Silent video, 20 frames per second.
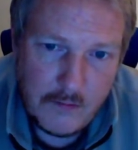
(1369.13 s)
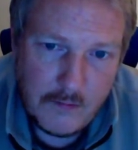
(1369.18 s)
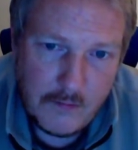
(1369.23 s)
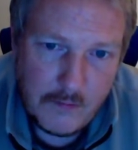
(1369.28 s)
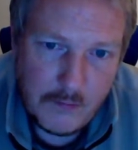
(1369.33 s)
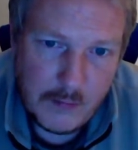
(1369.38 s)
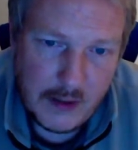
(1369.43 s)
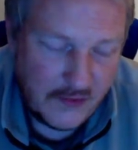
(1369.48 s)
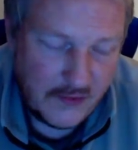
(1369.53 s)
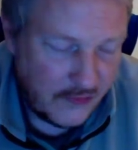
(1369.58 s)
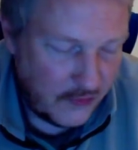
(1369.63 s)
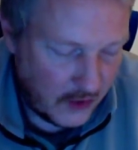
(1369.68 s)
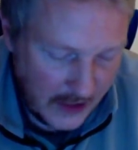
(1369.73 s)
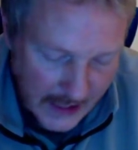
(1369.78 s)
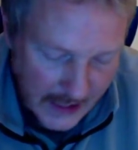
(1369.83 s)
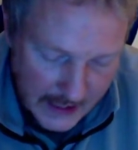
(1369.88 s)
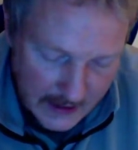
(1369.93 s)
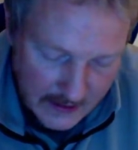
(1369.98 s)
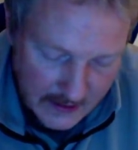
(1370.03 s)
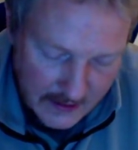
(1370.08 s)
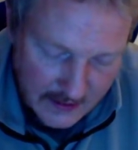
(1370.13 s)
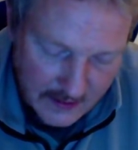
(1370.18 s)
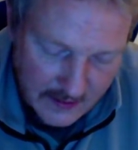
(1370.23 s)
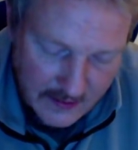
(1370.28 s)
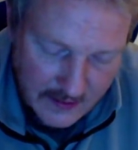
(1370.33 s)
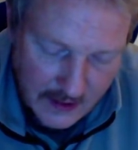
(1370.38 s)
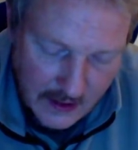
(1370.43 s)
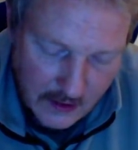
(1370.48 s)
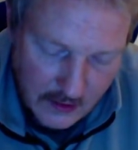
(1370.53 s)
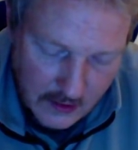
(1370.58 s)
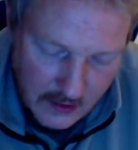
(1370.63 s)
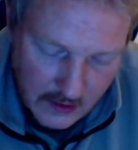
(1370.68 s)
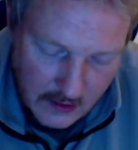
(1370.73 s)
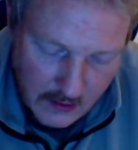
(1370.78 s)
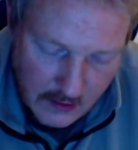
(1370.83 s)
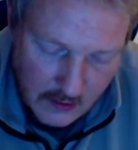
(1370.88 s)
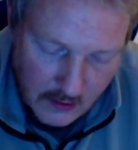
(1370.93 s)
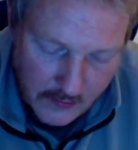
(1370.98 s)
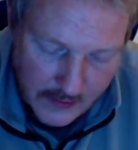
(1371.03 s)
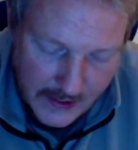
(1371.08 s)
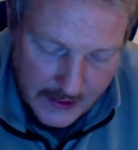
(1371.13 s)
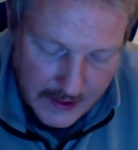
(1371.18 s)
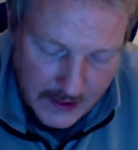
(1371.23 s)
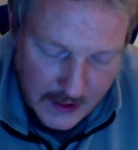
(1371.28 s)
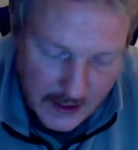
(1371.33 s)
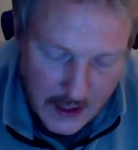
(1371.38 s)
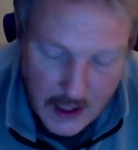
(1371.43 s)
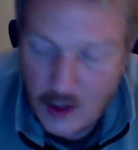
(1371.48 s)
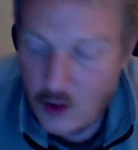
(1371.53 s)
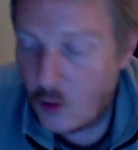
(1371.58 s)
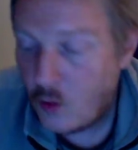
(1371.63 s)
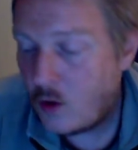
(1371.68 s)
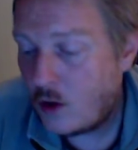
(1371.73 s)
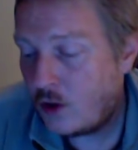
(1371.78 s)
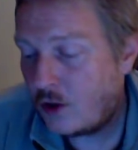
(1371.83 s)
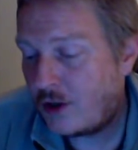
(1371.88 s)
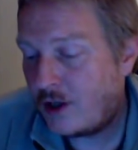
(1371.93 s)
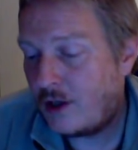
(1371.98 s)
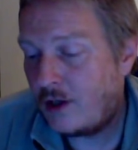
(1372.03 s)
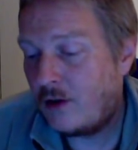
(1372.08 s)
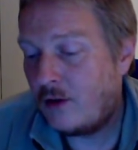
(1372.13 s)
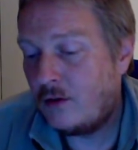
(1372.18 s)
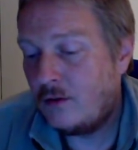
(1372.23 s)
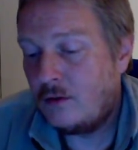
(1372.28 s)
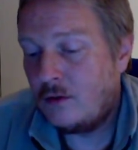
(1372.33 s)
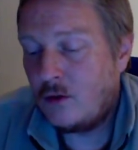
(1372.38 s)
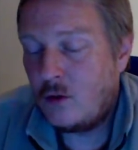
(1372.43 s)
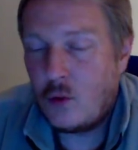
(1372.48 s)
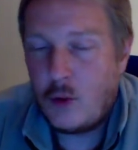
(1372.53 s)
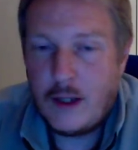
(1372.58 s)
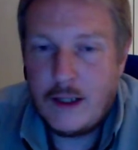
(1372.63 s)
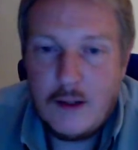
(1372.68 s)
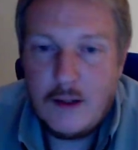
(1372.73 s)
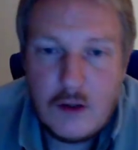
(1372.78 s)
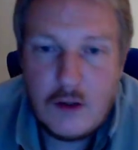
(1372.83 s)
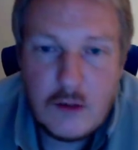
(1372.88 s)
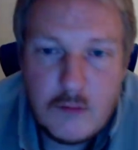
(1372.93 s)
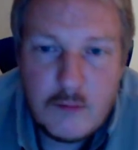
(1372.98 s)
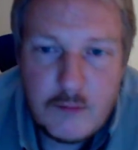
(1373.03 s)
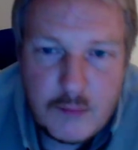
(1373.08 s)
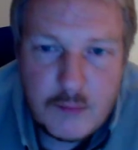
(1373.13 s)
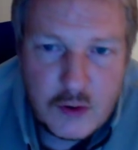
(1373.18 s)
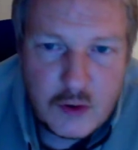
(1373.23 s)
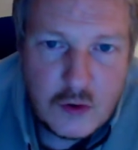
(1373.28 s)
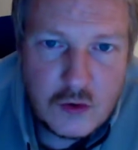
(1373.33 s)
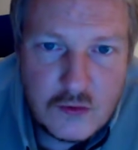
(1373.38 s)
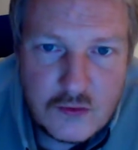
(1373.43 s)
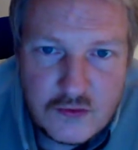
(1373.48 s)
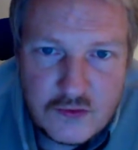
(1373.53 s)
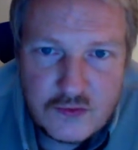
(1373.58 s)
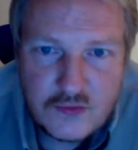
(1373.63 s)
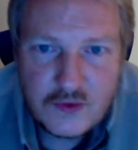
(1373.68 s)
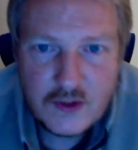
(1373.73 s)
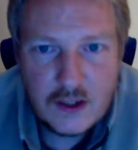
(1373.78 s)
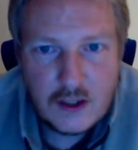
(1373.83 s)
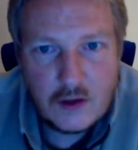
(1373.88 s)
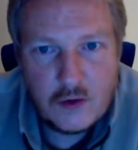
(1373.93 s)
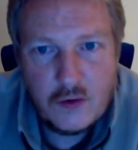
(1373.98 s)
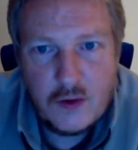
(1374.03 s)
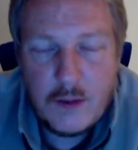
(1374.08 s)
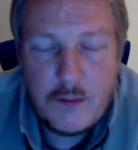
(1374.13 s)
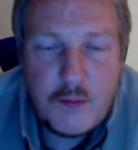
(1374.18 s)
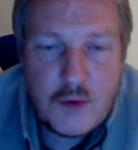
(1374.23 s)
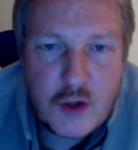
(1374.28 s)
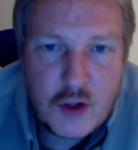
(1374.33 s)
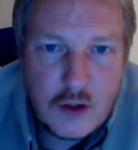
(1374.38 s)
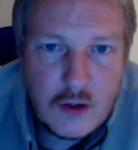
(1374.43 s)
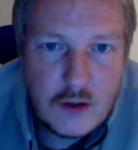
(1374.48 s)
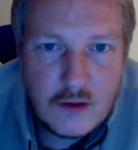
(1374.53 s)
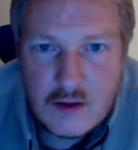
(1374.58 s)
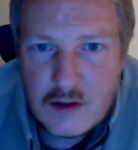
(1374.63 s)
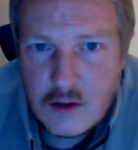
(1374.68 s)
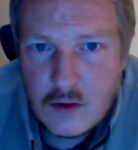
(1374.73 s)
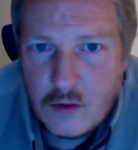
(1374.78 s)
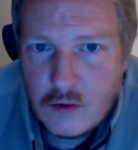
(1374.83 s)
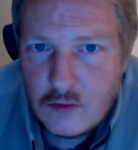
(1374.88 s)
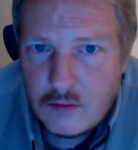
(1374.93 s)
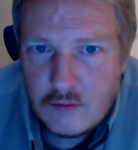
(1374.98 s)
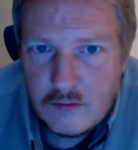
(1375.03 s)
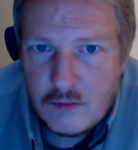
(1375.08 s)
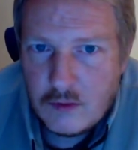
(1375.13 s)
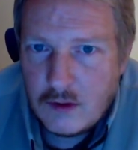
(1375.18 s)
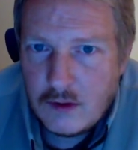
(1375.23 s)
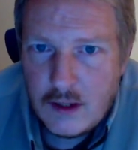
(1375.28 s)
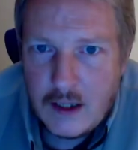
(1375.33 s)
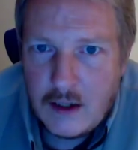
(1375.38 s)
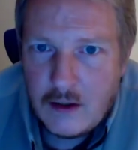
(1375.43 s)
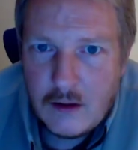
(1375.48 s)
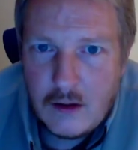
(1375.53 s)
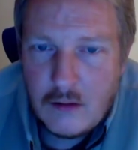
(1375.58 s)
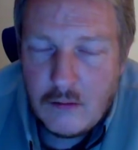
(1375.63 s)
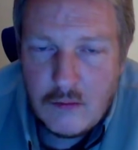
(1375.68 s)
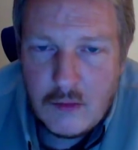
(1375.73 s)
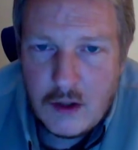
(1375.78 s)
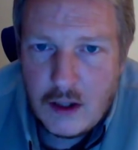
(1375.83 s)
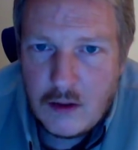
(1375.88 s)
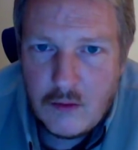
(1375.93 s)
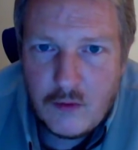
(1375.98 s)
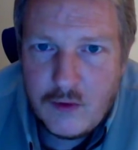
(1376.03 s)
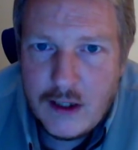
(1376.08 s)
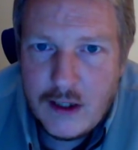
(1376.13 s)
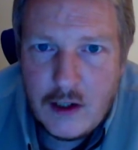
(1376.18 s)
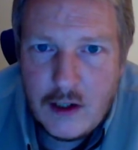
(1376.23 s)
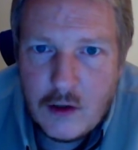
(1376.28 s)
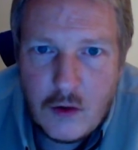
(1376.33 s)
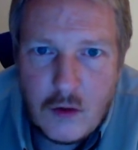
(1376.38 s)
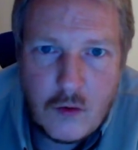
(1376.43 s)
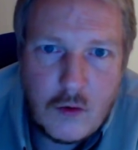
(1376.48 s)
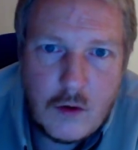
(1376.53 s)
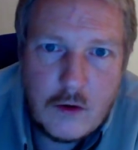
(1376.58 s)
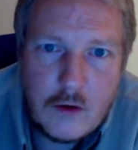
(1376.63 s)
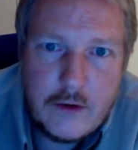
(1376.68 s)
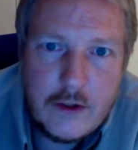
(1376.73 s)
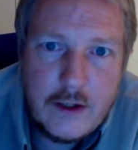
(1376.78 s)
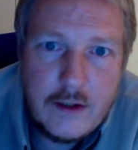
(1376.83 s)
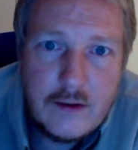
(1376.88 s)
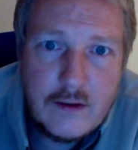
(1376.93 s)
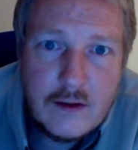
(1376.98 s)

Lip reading: But for that, they're already now working on quantum proof encryption. So there, I'm really not worried.